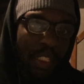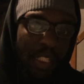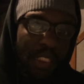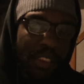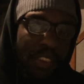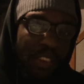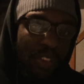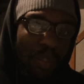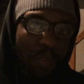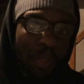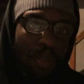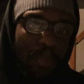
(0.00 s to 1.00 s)
Like it's just
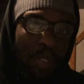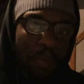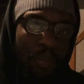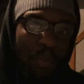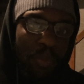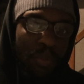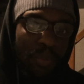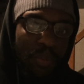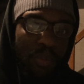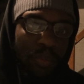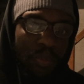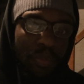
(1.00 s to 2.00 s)
so many people
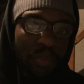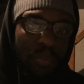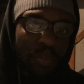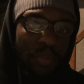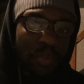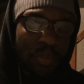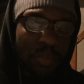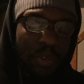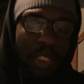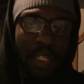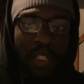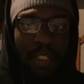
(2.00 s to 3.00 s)

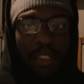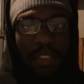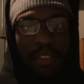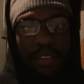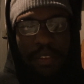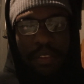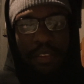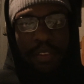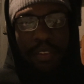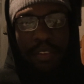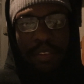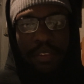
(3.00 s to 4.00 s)
that
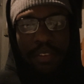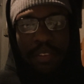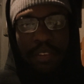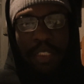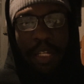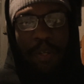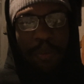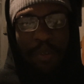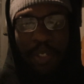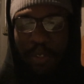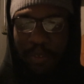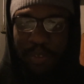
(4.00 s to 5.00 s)
I
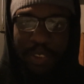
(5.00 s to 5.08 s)
don't know.